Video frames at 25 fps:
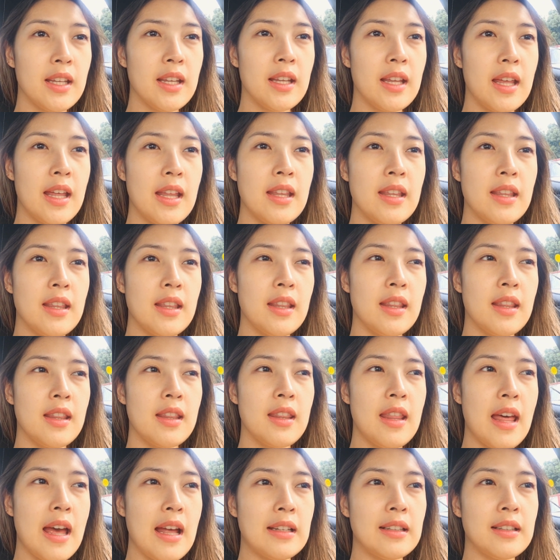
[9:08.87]
and
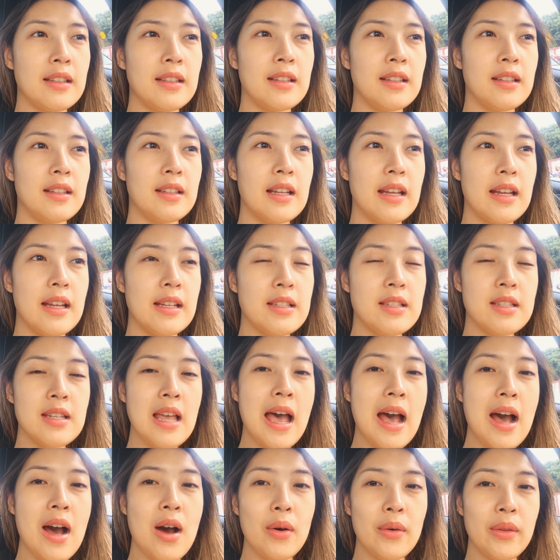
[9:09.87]
that it's
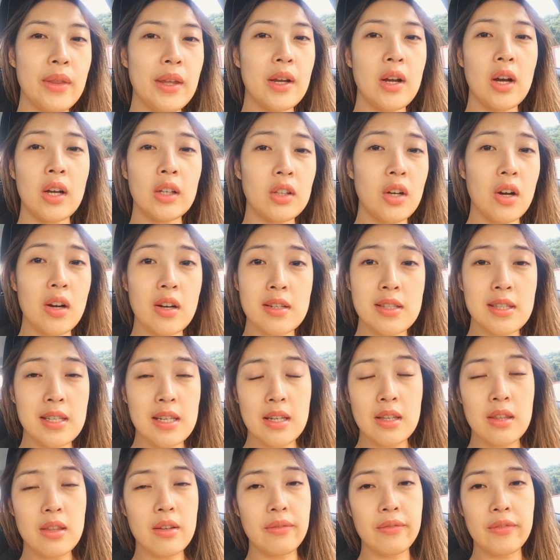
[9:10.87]
how they got RC
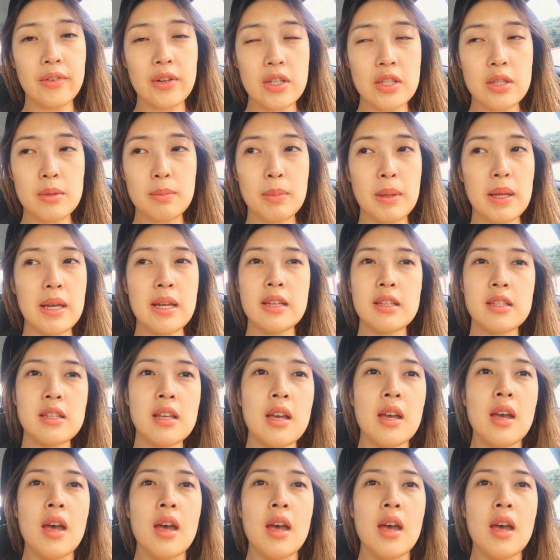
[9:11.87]
in the first place.